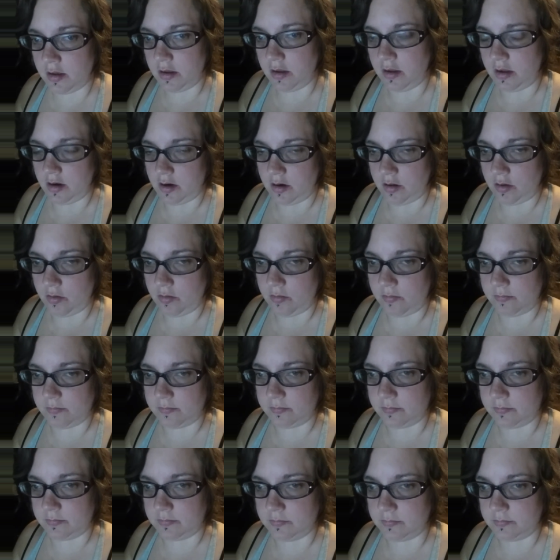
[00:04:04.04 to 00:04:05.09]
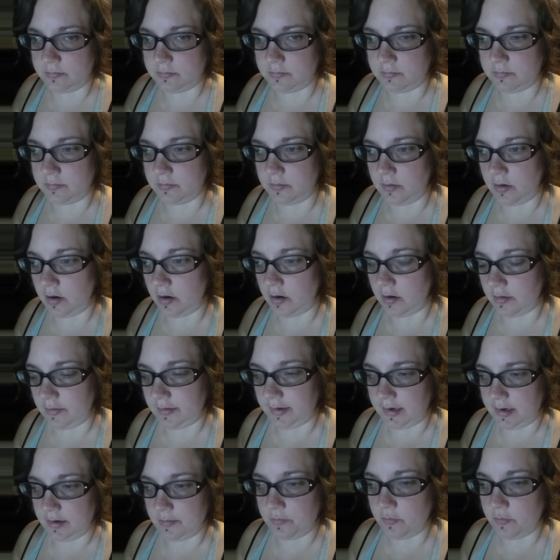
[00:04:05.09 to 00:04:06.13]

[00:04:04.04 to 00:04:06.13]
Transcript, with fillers: you know, early in the